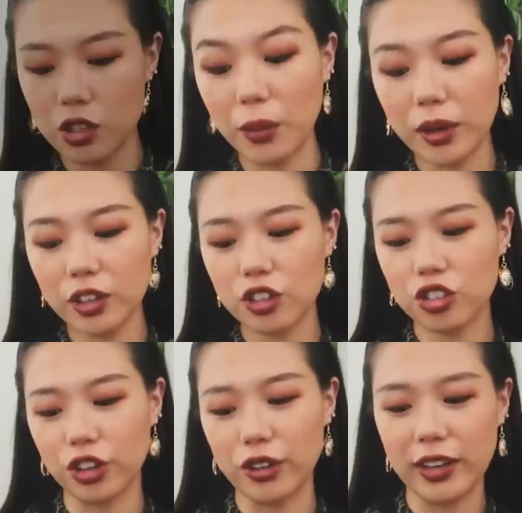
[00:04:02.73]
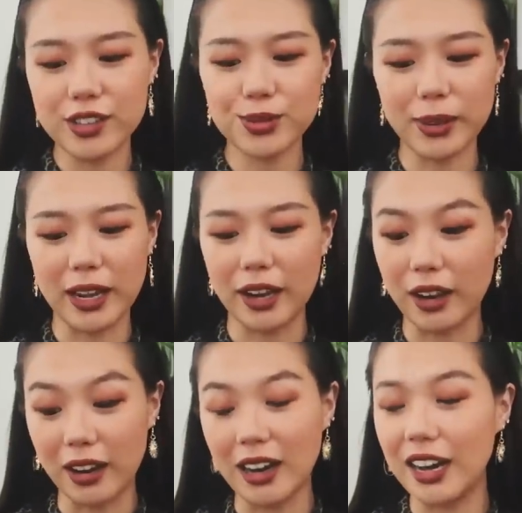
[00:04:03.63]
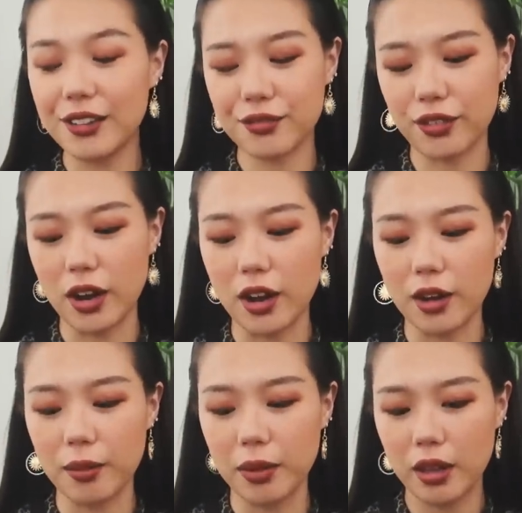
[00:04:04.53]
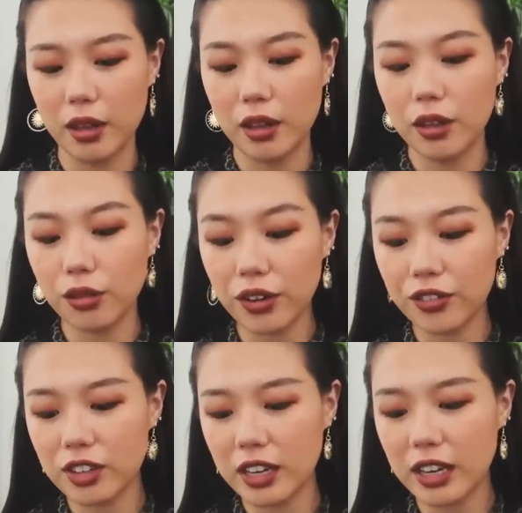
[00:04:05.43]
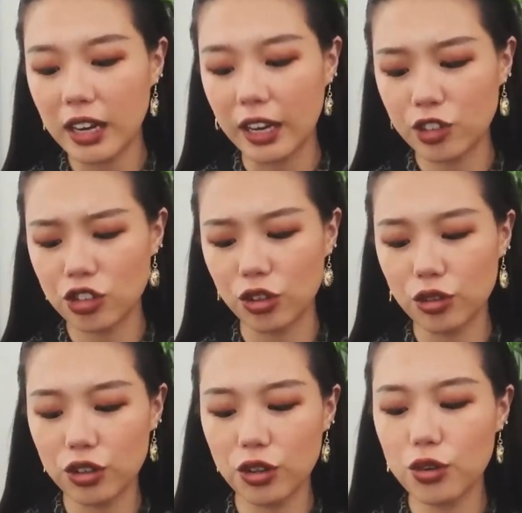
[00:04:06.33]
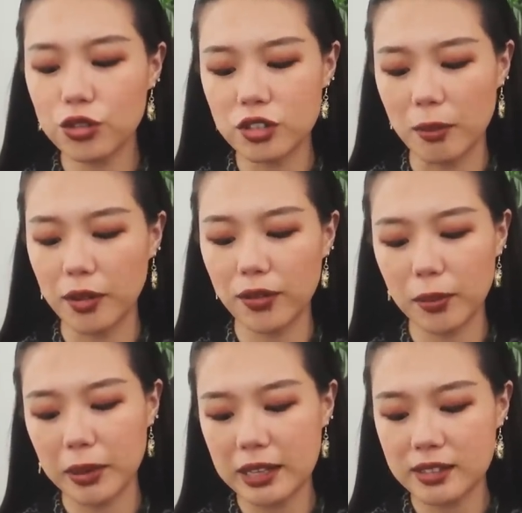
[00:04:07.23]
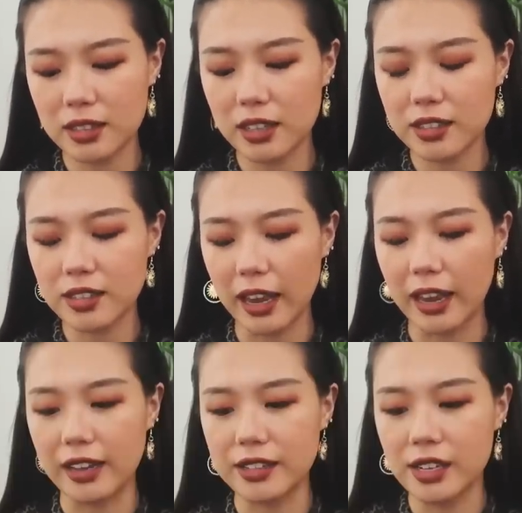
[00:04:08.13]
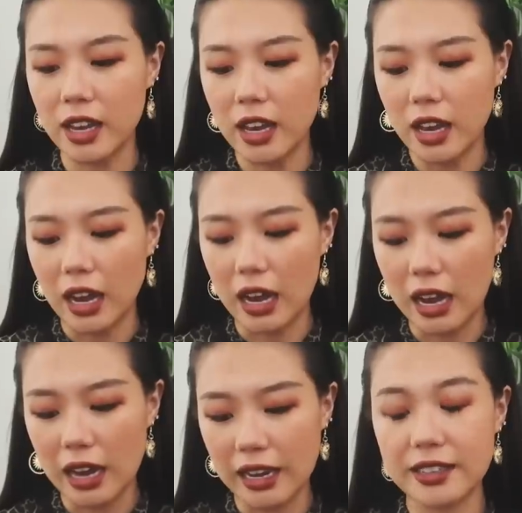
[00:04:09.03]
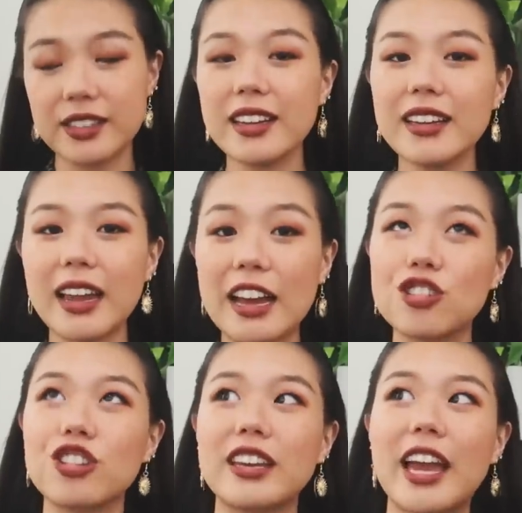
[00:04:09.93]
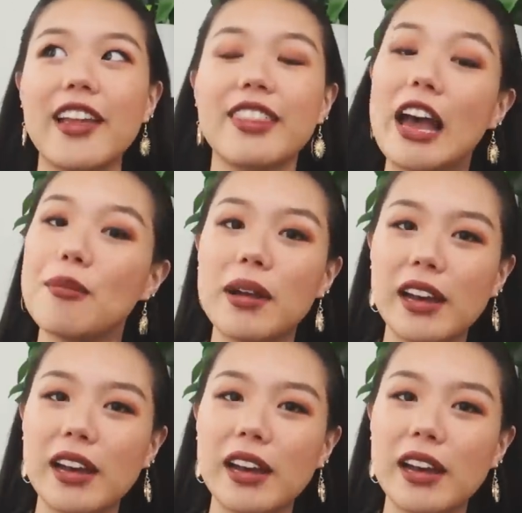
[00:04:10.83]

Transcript: So I wanted to show you guys what I got from thrifting. I showed you some of the pieces and I didn't actually get that